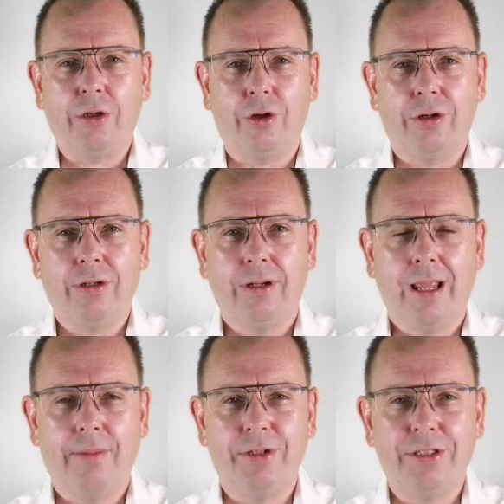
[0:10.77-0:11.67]
Kerr.
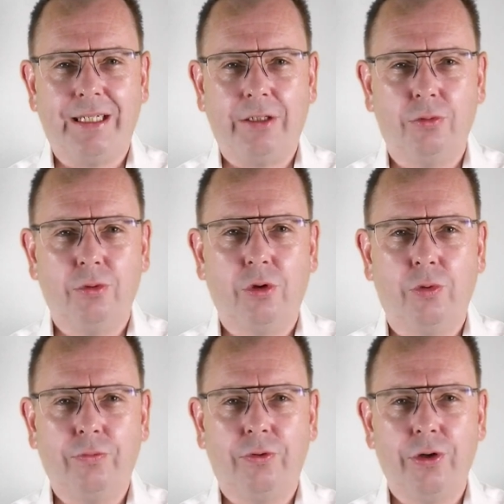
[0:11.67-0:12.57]
I'm the CEO and
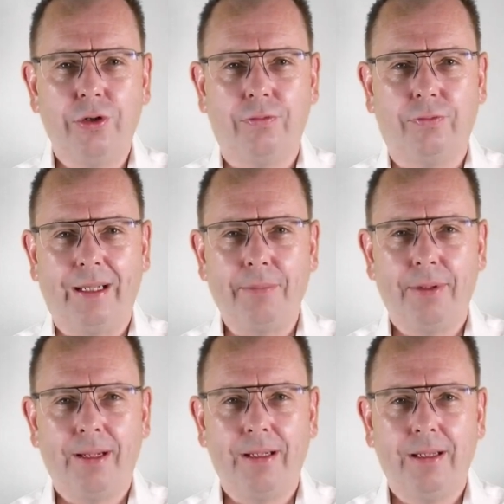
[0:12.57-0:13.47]
co-founder of
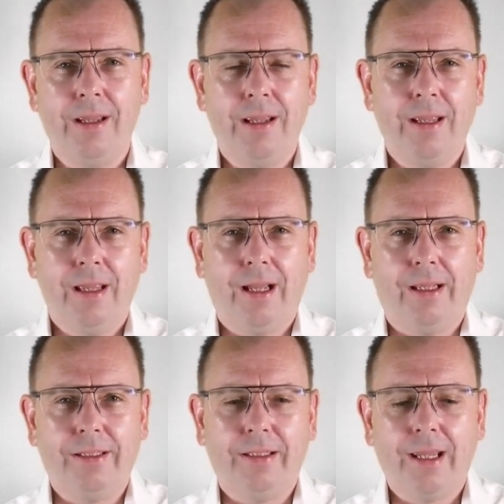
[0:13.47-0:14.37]
Lynkpay.
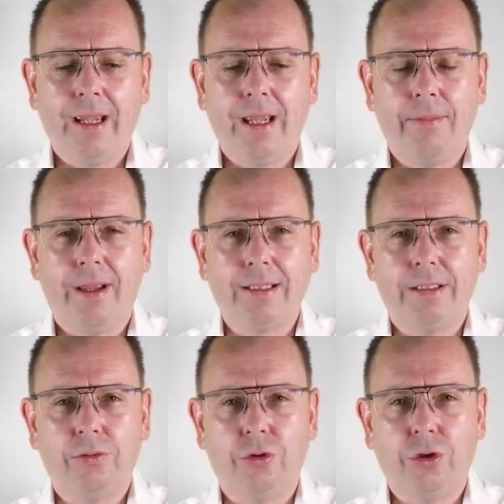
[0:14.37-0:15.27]
And today I'm
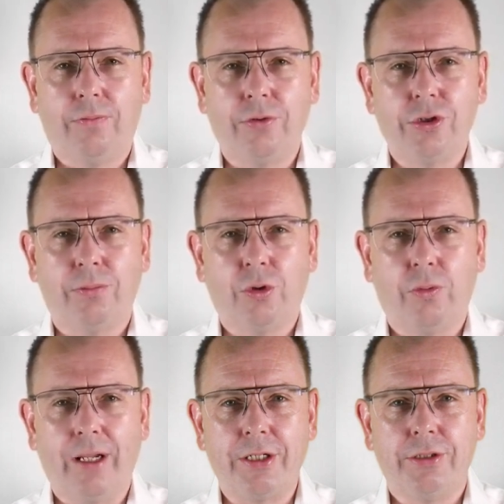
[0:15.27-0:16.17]
actually going to cover some
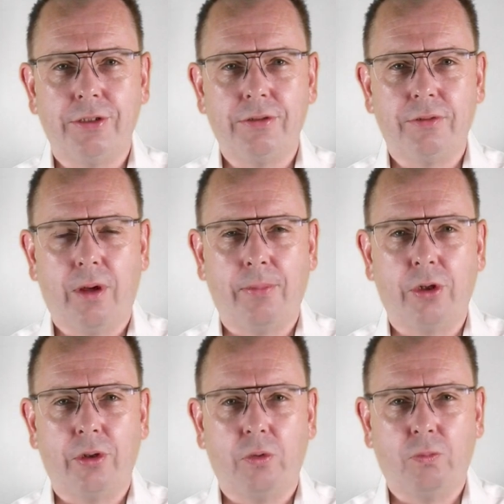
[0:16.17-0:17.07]
questions
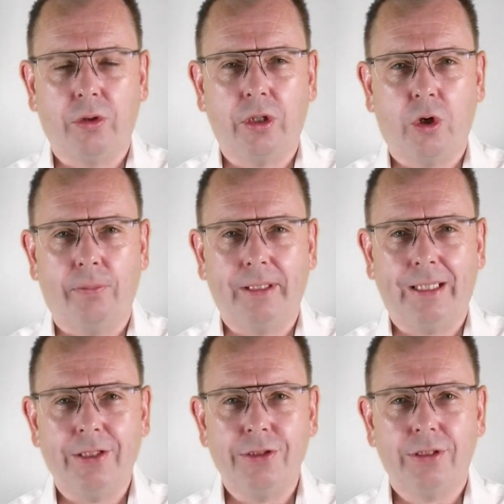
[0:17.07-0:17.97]
about what the
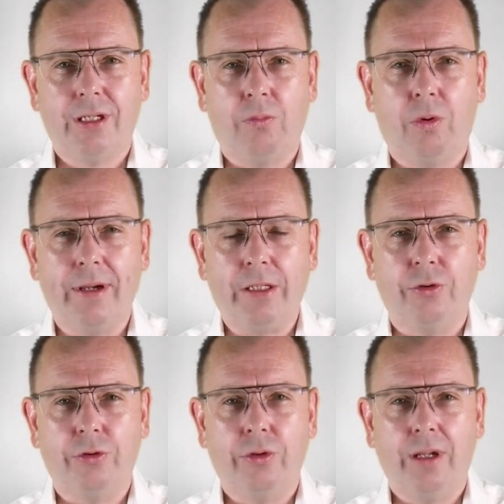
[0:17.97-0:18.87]
company is and what we
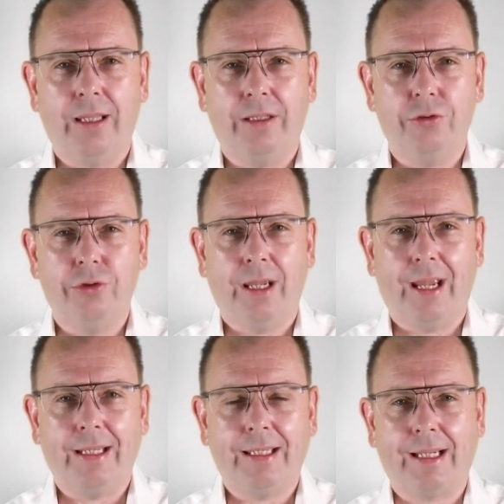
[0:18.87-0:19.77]
do in the
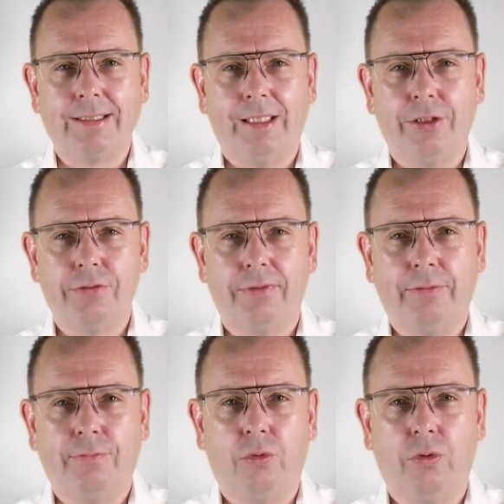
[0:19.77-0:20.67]
UK taxi industry
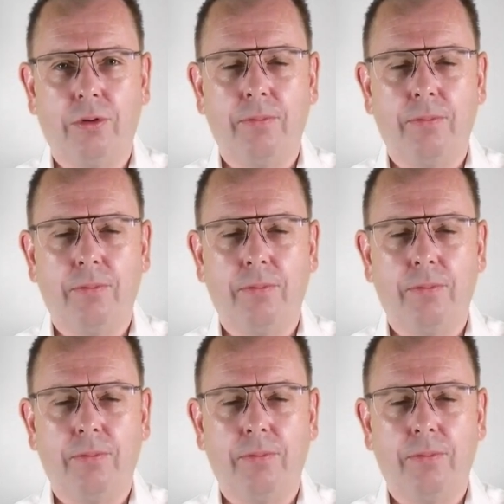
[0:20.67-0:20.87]
for